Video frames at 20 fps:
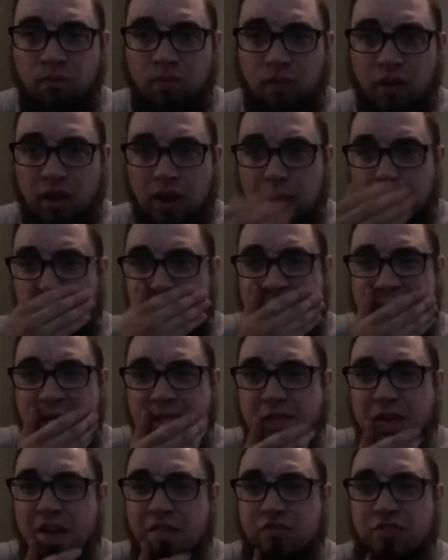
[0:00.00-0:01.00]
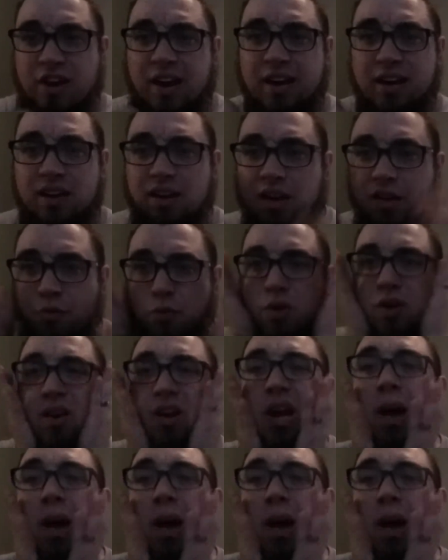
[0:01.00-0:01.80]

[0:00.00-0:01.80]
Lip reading: Because I've tried it. I've worn